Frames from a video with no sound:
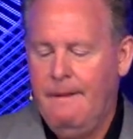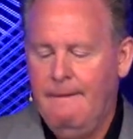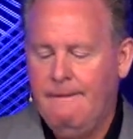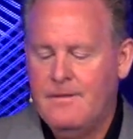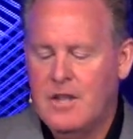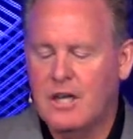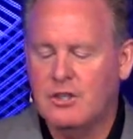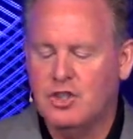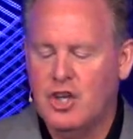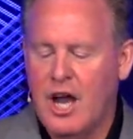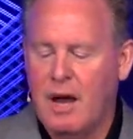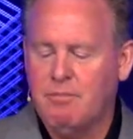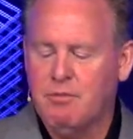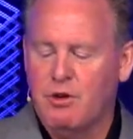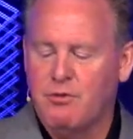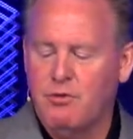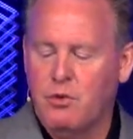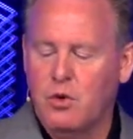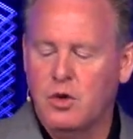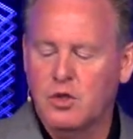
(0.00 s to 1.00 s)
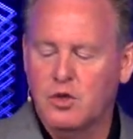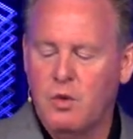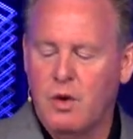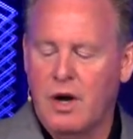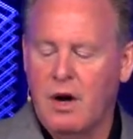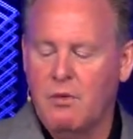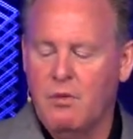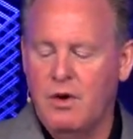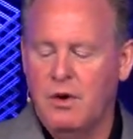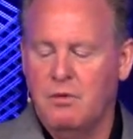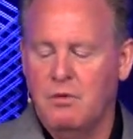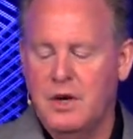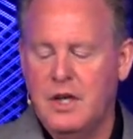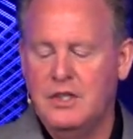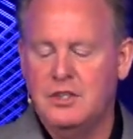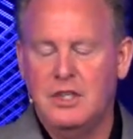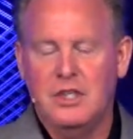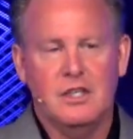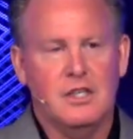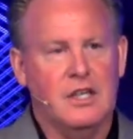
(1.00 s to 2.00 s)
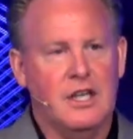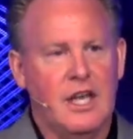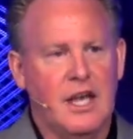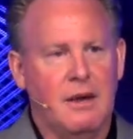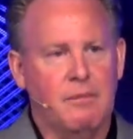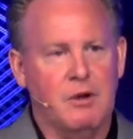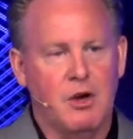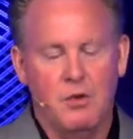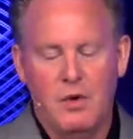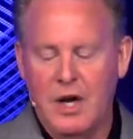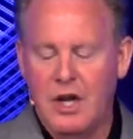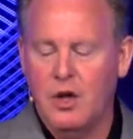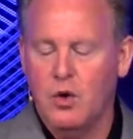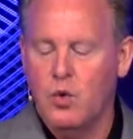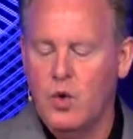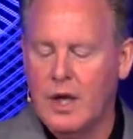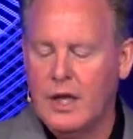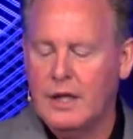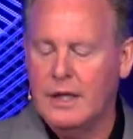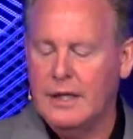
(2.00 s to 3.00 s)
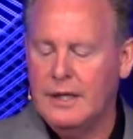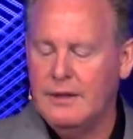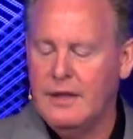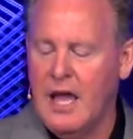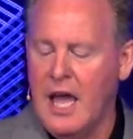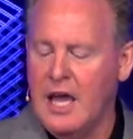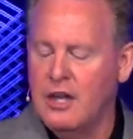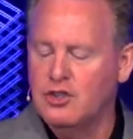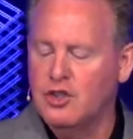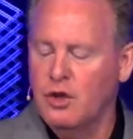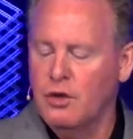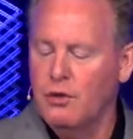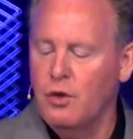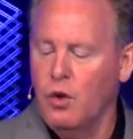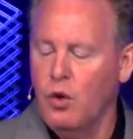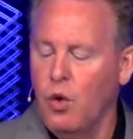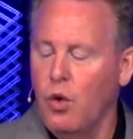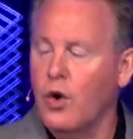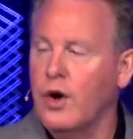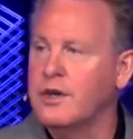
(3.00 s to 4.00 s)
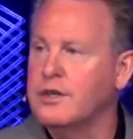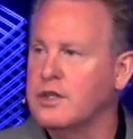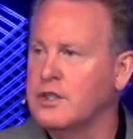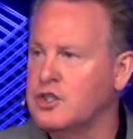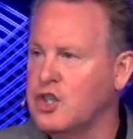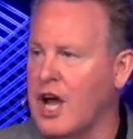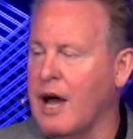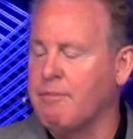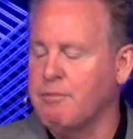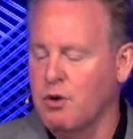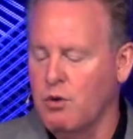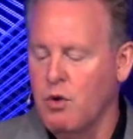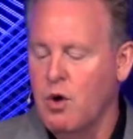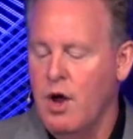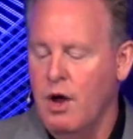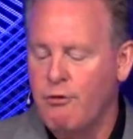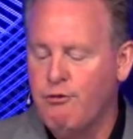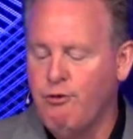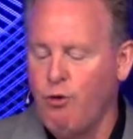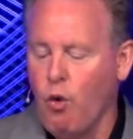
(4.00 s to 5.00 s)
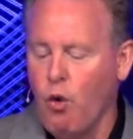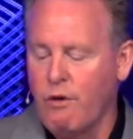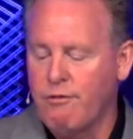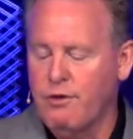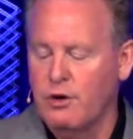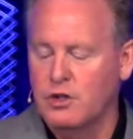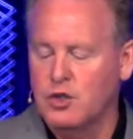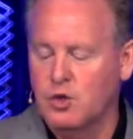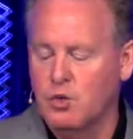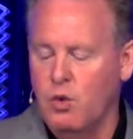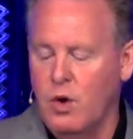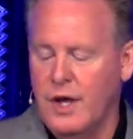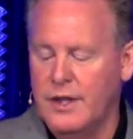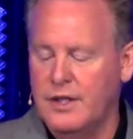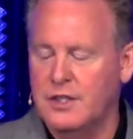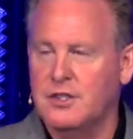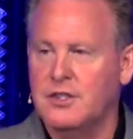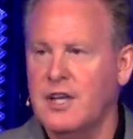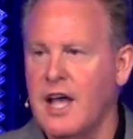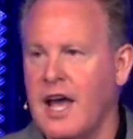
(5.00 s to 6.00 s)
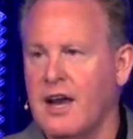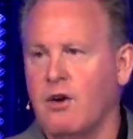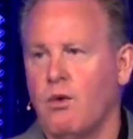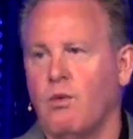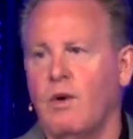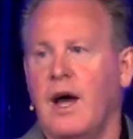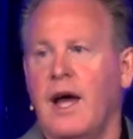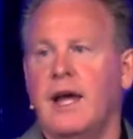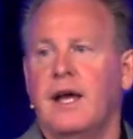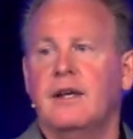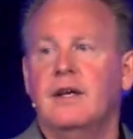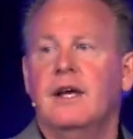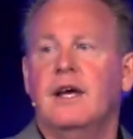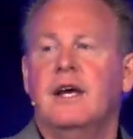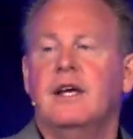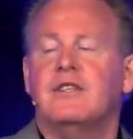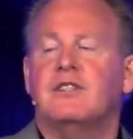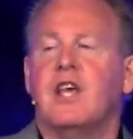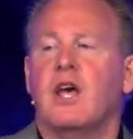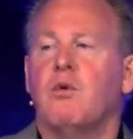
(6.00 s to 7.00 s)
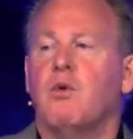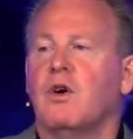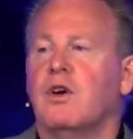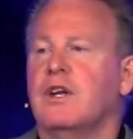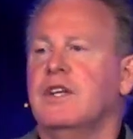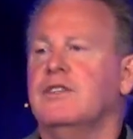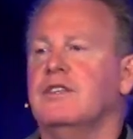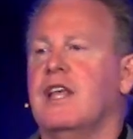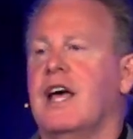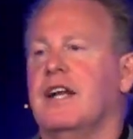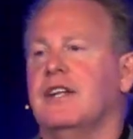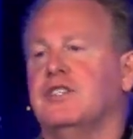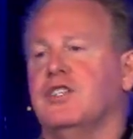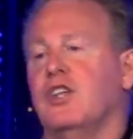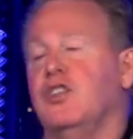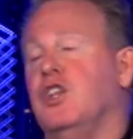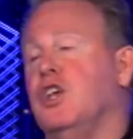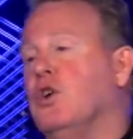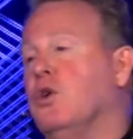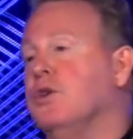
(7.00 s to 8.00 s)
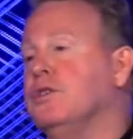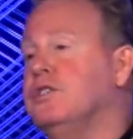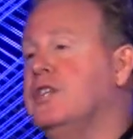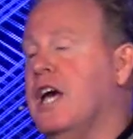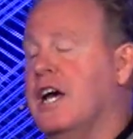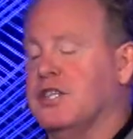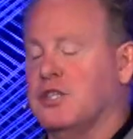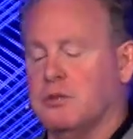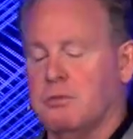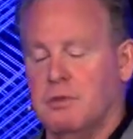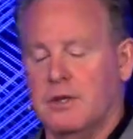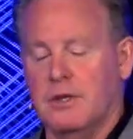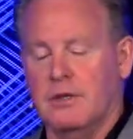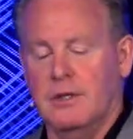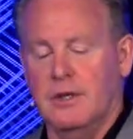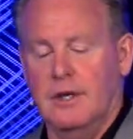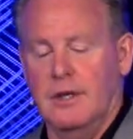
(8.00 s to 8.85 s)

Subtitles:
Now, chapter 4 is what I'm going to read to you today. I'm going to read it quickly. The angel of the Lord, chapter 4, verse 1. This is Zechariah. Say, where is that? It's in the Old Testament.